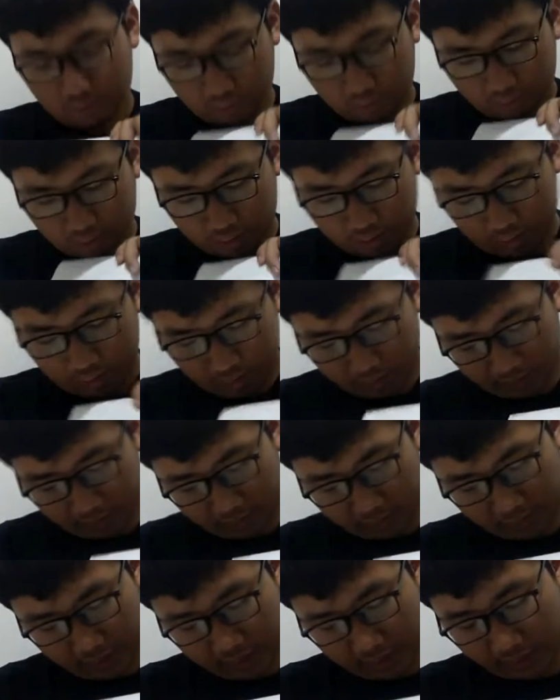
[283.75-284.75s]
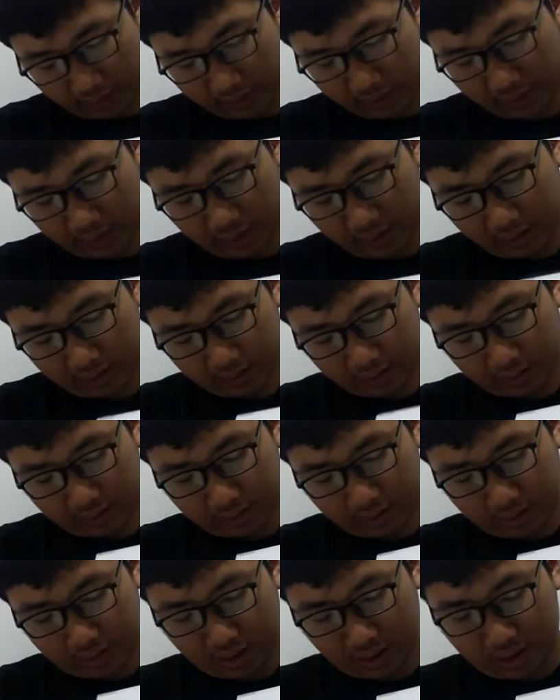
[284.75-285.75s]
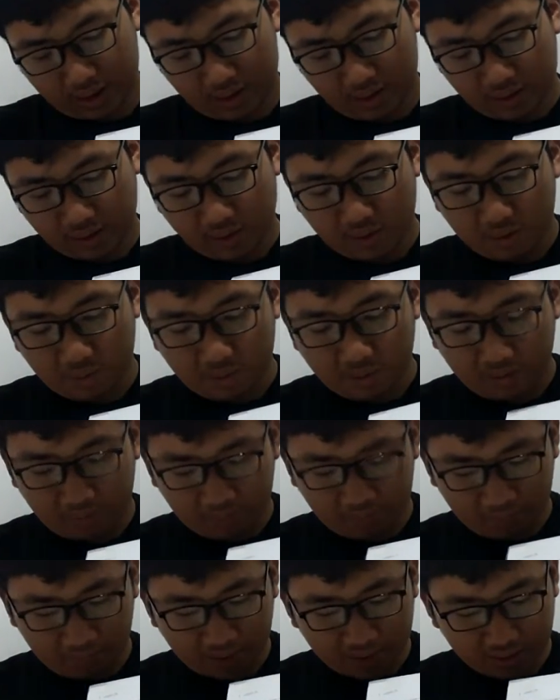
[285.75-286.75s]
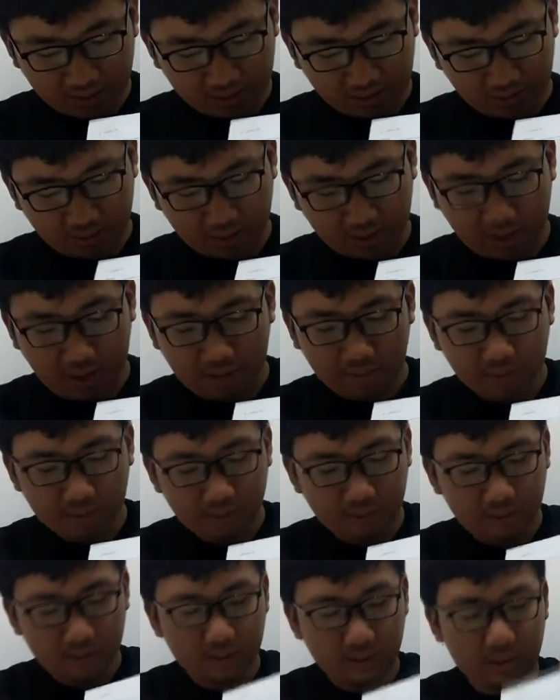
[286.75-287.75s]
In here, you can see there's this is a part of speech, nouns.